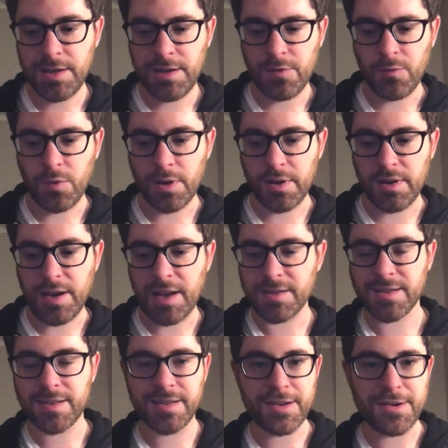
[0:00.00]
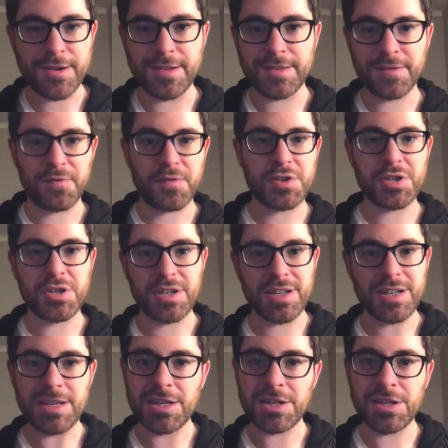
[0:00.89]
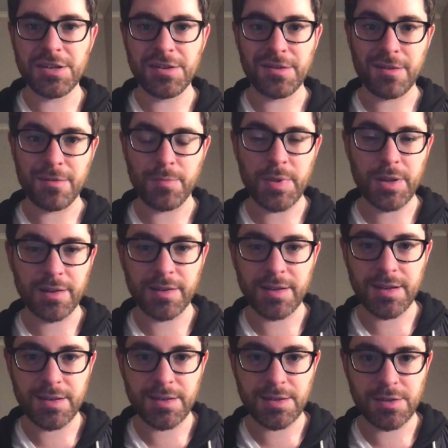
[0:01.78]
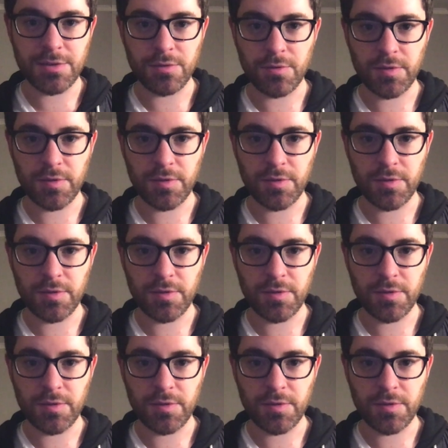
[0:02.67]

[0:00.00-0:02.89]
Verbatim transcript: what necessary and sufficient conditions are built into